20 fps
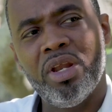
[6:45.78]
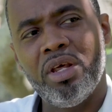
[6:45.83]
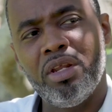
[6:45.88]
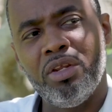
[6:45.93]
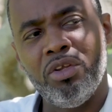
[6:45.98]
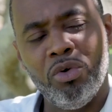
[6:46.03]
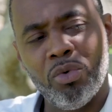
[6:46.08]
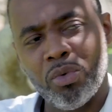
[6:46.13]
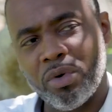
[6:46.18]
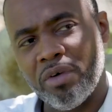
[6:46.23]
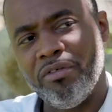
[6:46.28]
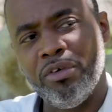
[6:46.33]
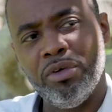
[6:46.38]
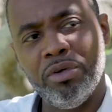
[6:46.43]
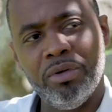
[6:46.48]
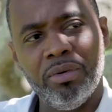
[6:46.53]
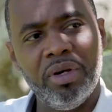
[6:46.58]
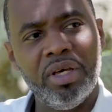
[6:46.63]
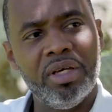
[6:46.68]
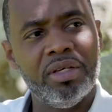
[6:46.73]
What in your
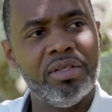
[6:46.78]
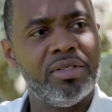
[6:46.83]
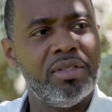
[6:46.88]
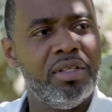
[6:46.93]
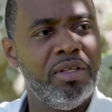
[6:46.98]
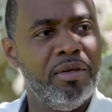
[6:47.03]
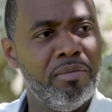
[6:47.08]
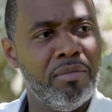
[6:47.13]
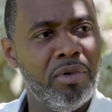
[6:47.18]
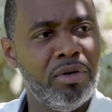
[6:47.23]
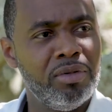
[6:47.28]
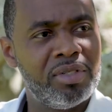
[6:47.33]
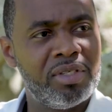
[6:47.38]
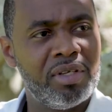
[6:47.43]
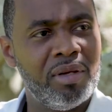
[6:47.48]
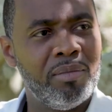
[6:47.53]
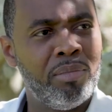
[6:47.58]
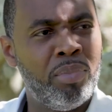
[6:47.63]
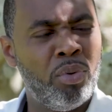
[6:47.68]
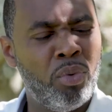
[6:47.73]
view is the
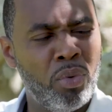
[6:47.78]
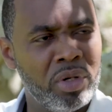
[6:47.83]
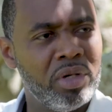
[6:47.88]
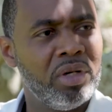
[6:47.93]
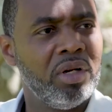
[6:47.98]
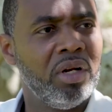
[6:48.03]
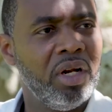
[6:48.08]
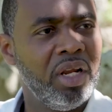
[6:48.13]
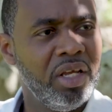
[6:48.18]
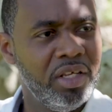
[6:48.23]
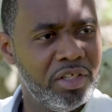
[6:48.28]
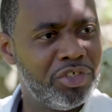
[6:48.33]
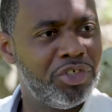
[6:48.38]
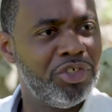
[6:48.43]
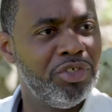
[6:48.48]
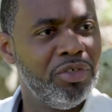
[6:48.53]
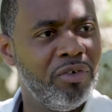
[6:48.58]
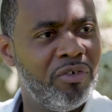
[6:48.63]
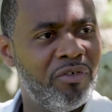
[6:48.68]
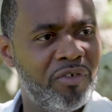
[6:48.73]
most important
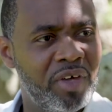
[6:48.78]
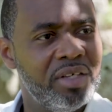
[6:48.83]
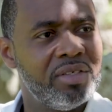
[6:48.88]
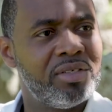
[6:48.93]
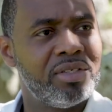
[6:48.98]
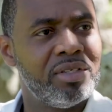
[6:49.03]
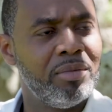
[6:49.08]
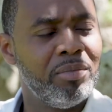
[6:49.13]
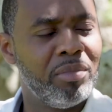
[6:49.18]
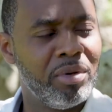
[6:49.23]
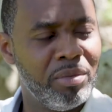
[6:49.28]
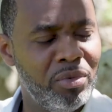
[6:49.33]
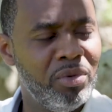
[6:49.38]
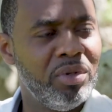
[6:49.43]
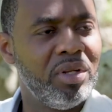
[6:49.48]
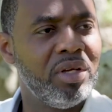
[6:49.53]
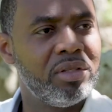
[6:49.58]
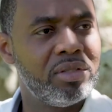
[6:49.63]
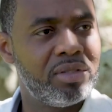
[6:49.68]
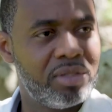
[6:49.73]
issue facing
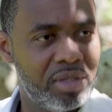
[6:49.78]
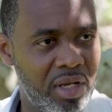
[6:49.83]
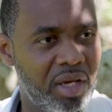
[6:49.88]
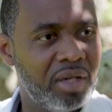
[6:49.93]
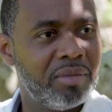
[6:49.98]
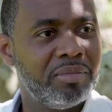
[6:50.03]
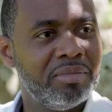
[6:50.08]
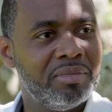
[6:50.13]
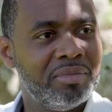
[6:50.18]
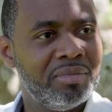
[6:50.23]
Bermudians today?